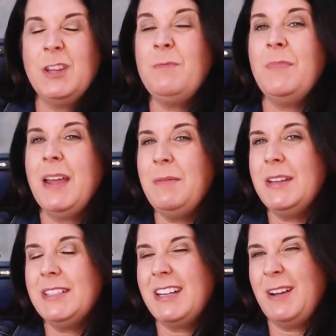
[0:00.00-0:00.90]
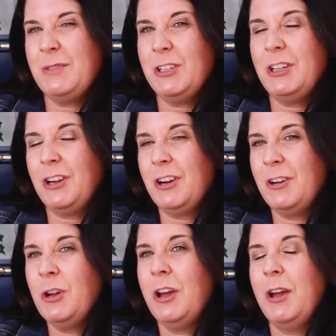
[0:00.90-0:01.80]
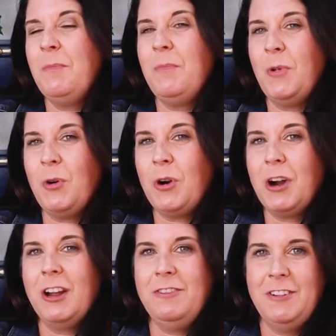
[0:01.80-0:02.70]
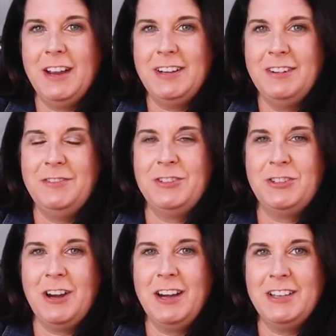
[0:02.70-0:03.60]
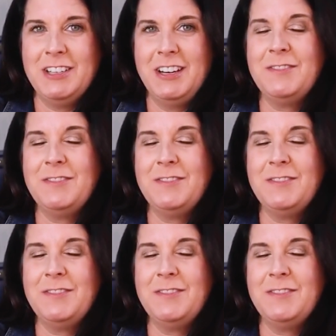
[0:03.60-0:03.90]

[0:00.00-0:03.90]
then maybe it's time to learn a more effective strategy.